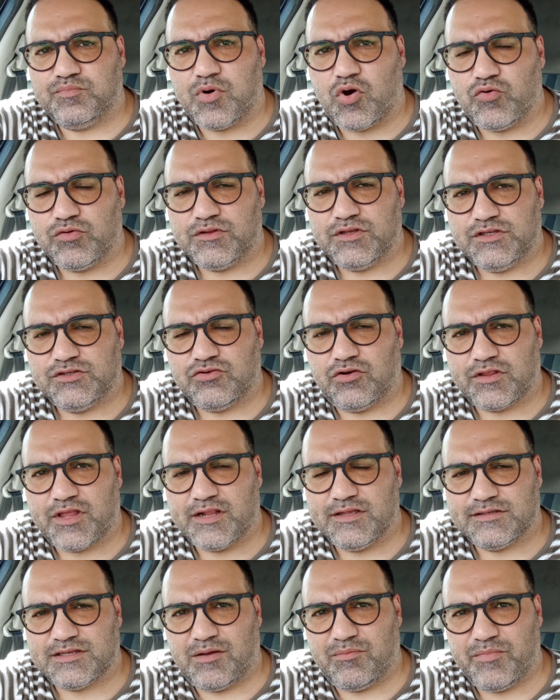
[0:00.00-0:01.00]
Both these
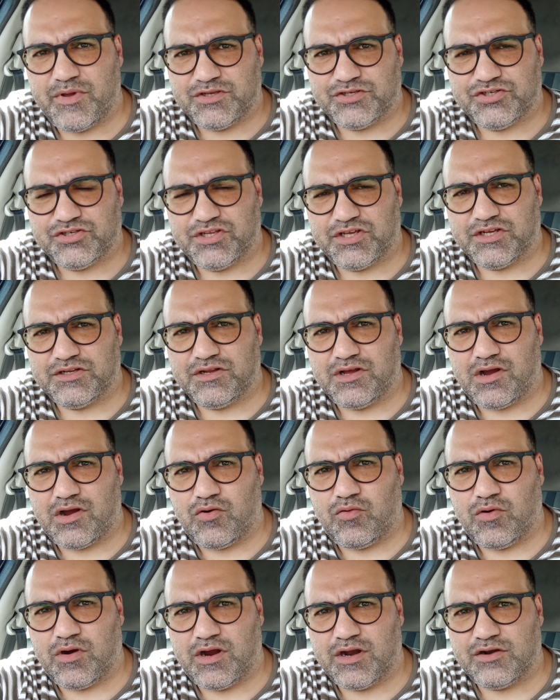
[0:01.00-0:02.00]
hotels I'm mentioning
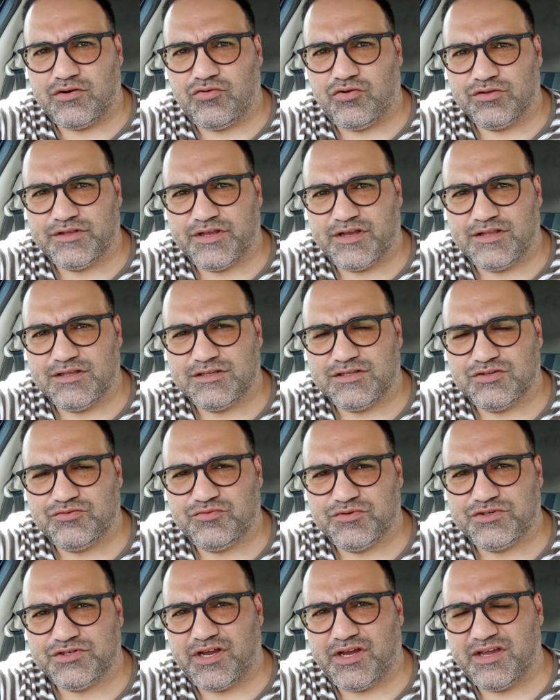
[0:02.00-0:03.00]
now are hotels
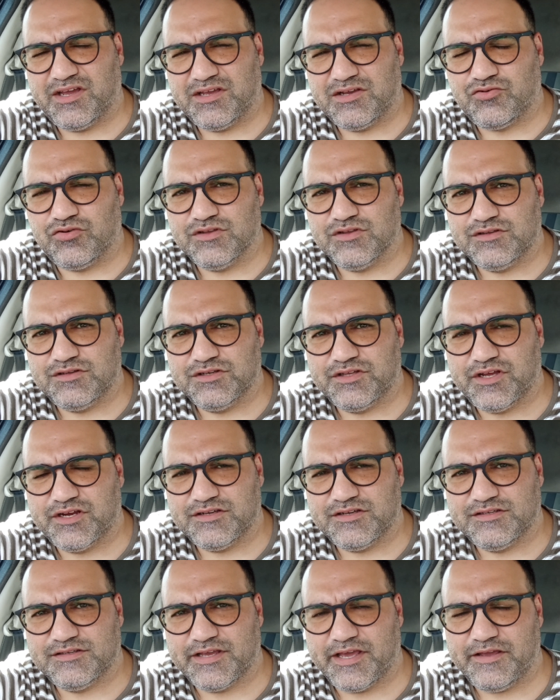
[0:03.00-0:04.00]
which I
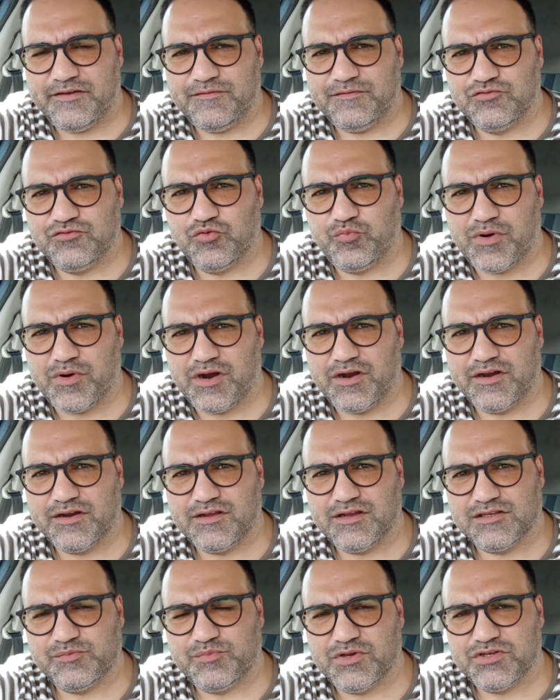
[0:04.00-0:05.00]
consider safe to
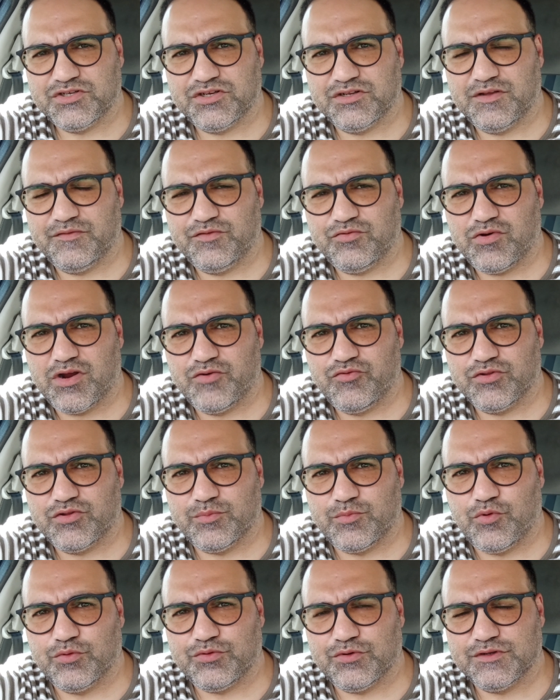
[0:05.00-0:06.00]
park, especially if you are
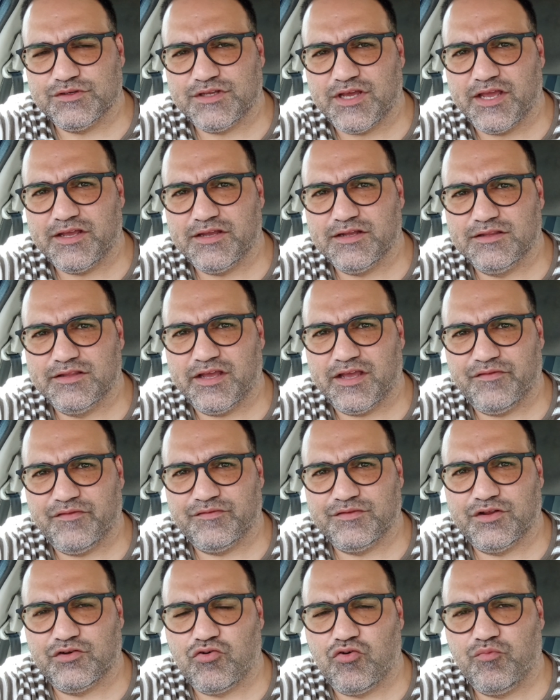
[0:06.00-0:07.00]
with a motorcycle. They
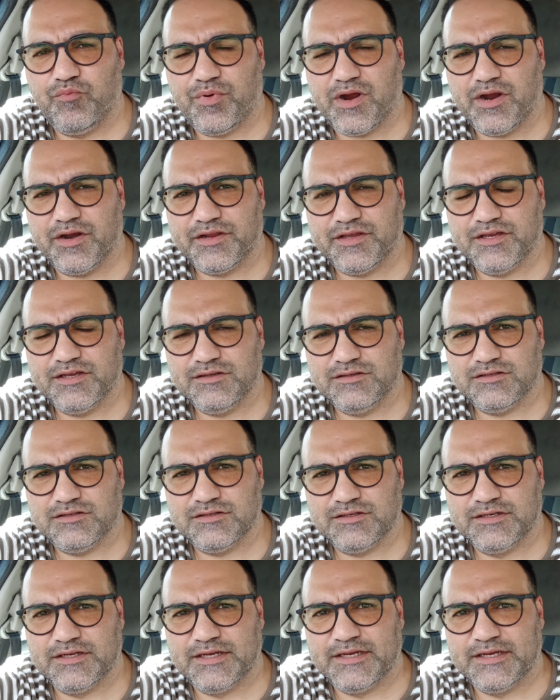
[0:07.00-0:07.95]
have their own parkings.